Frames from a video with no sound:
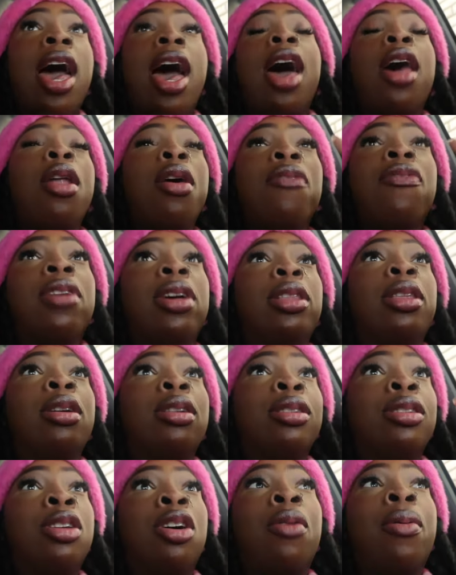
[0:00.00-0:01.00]
I don't feel like
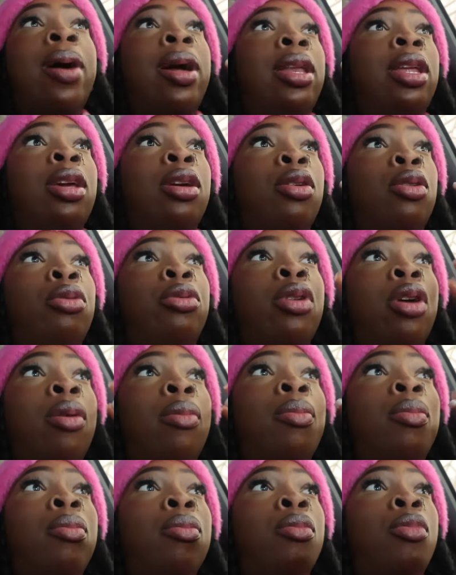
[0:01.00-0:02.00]
there's nobody who know
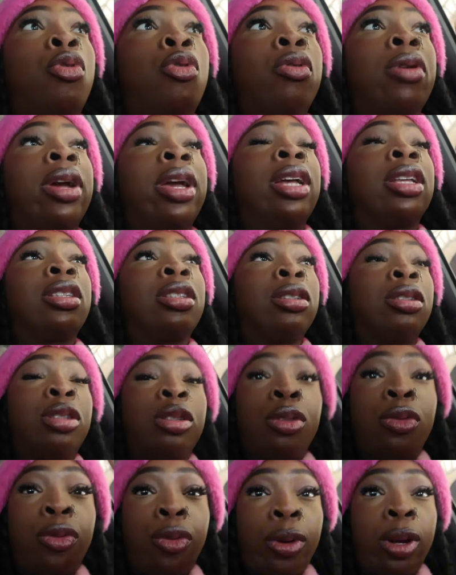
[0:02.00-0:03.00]
more answers
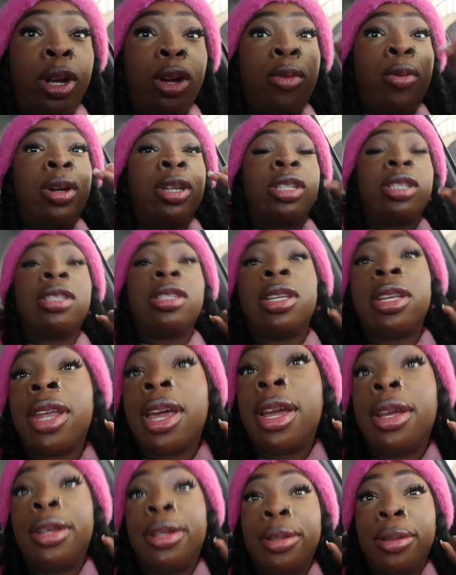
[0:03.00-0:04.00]
to friend questions than
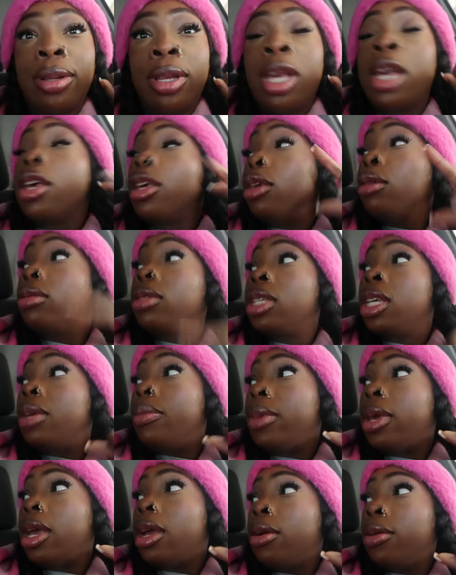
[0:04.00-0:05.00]
I do. You see
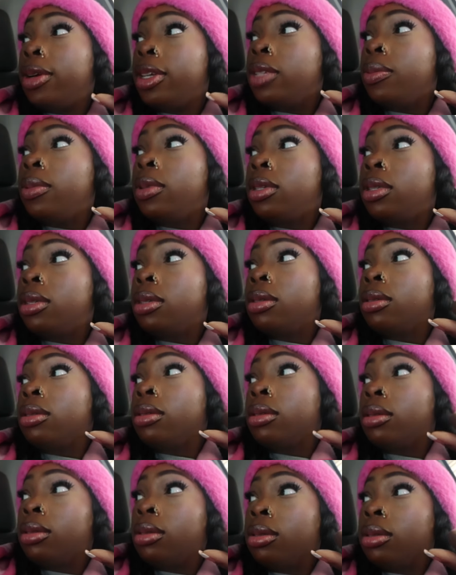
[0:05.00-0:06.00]
me at Christmas.
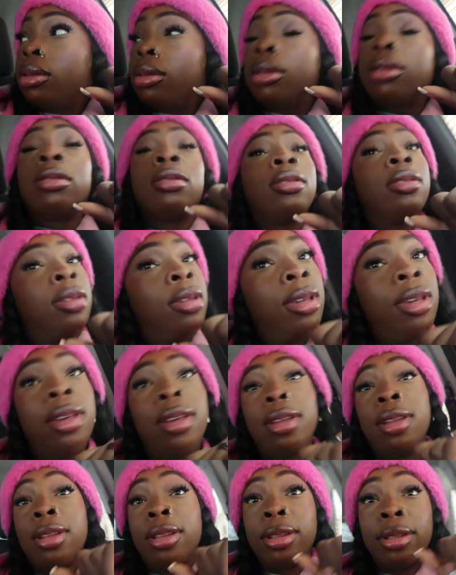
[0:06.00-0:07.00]
Mm-hmm.
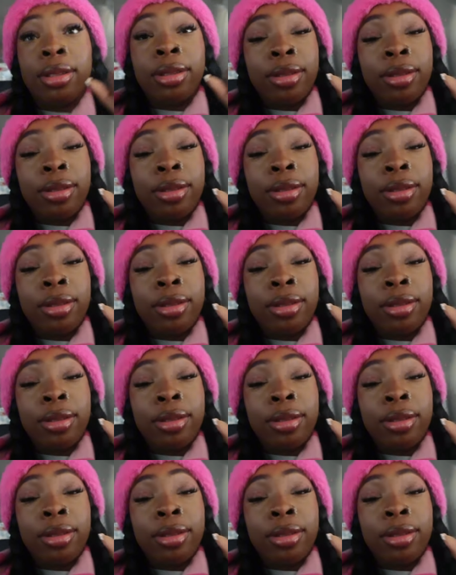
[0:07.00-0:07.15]
Yeah.